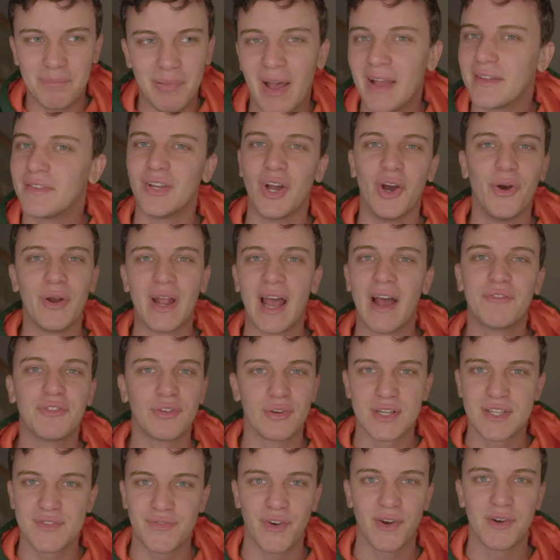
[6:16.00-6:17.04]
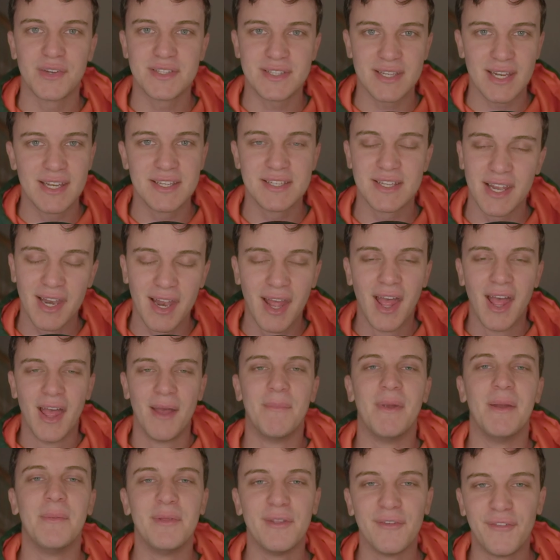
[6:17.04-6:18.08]
plateaued after his first season.
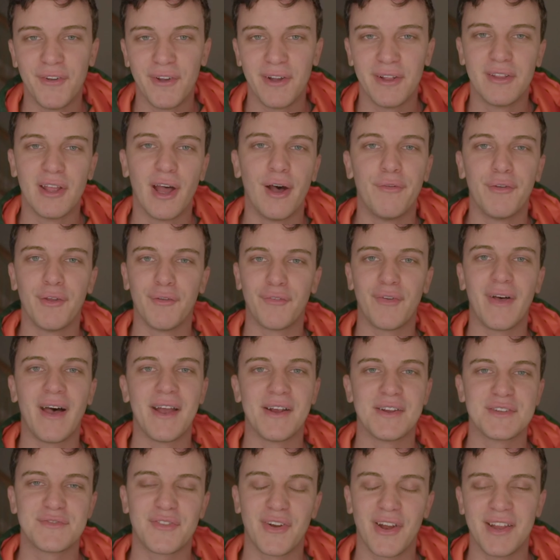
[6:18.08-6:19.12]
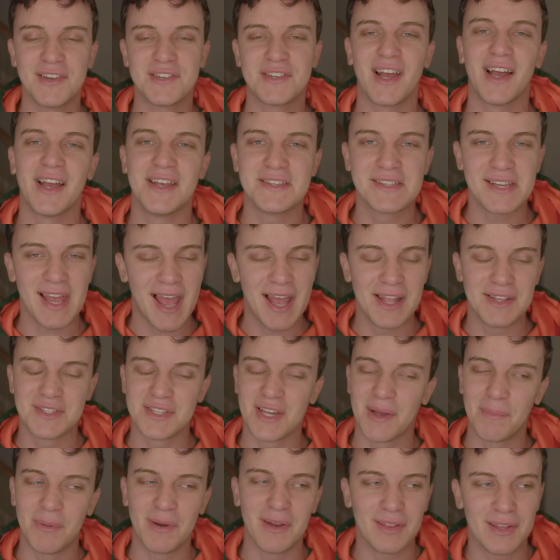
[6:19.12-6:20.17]
Maybe the Philadelphia Flyers franchise ends
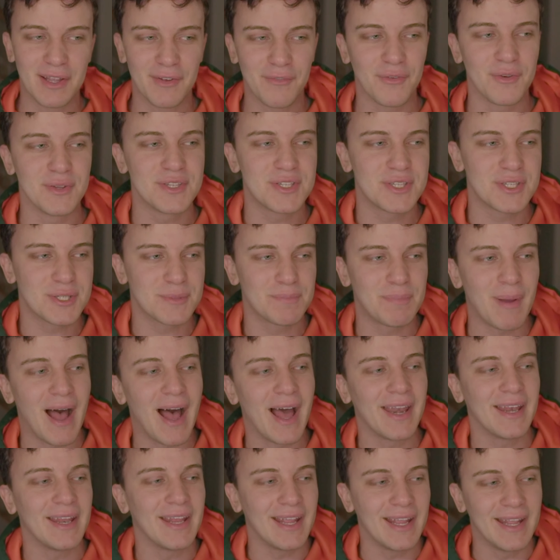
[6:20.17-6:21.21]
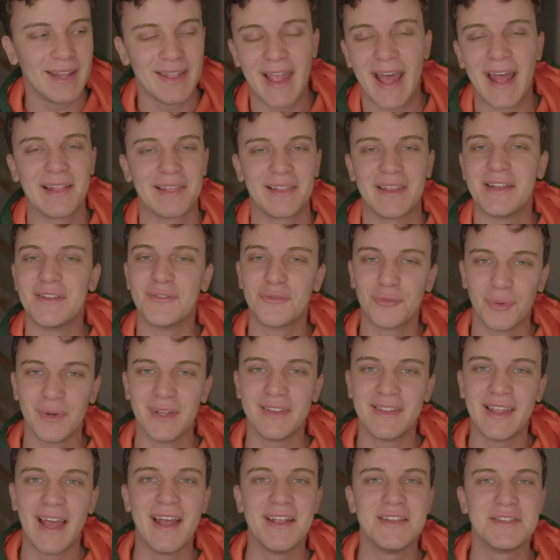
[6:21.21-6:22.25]
up in a different spot in that late
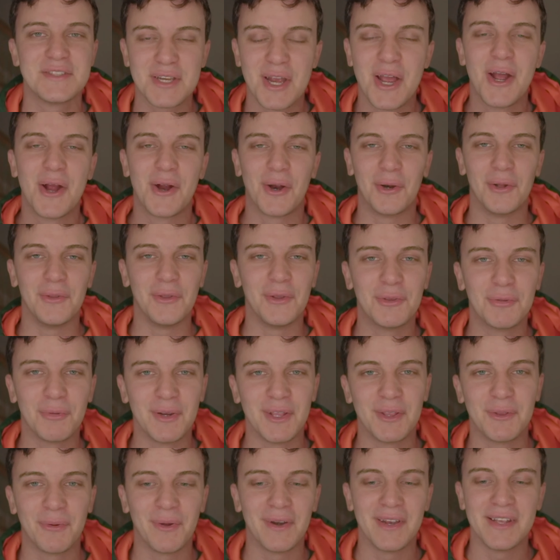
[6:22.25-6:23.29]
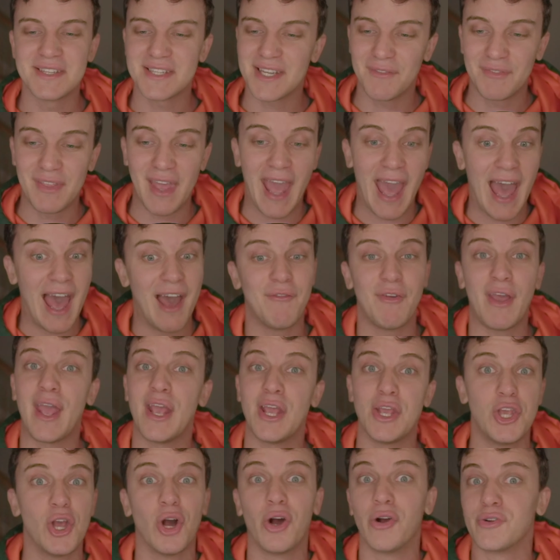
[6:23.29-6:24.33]
2010s, early 2020s if they have a
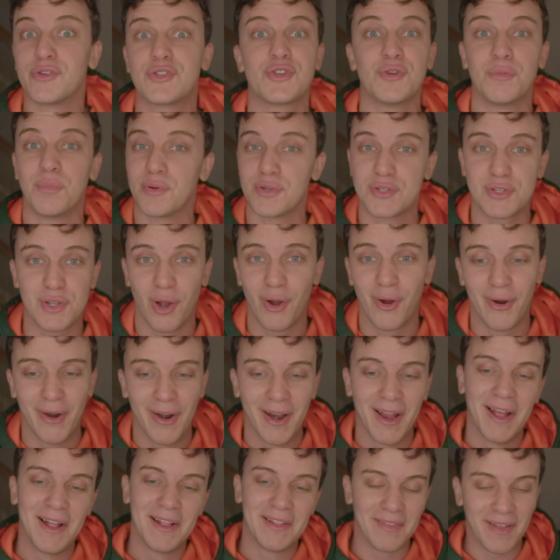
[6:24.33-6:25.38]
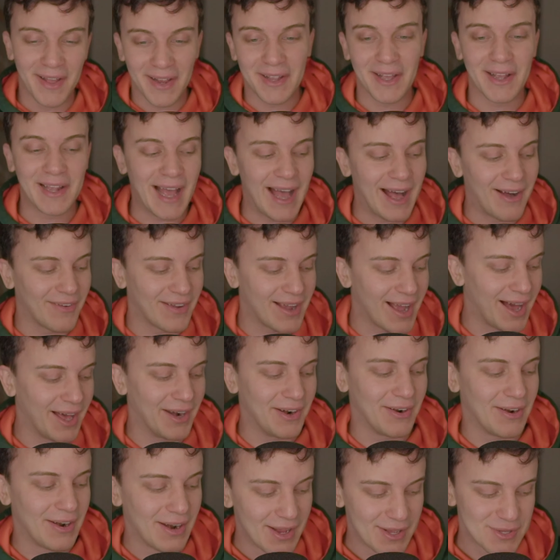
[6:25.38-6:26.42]
young superstar like a Kyle
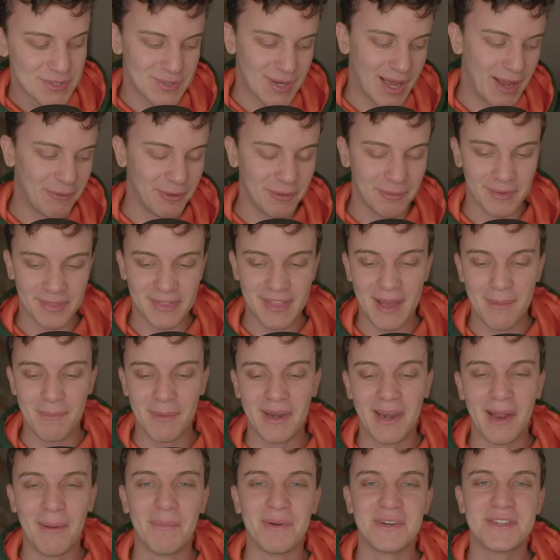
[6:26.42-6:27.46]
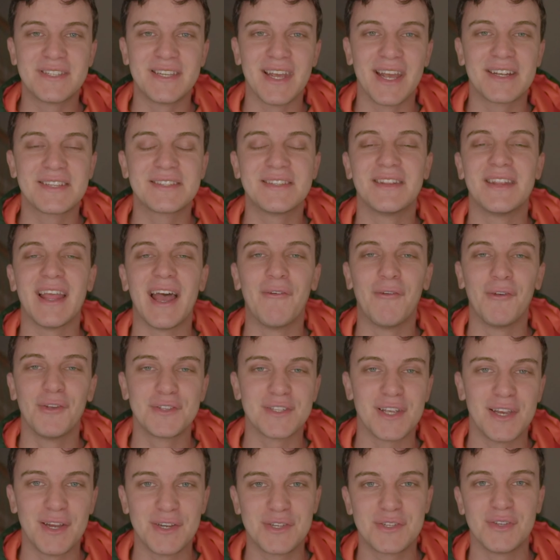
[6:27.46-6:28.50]
Connor. So I went with them. At number six, the
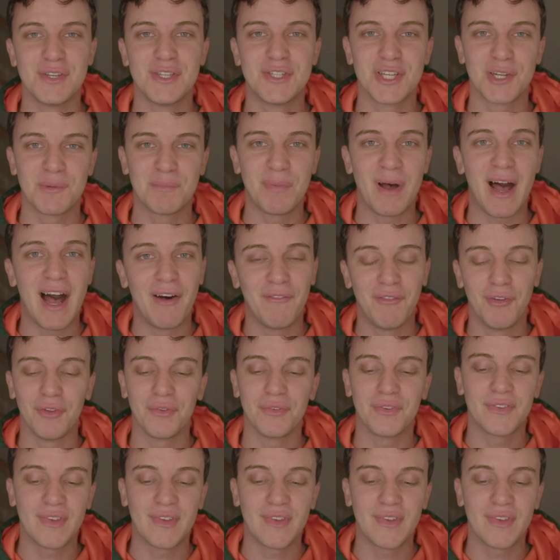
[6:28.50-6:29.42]
Devils initially took Pavel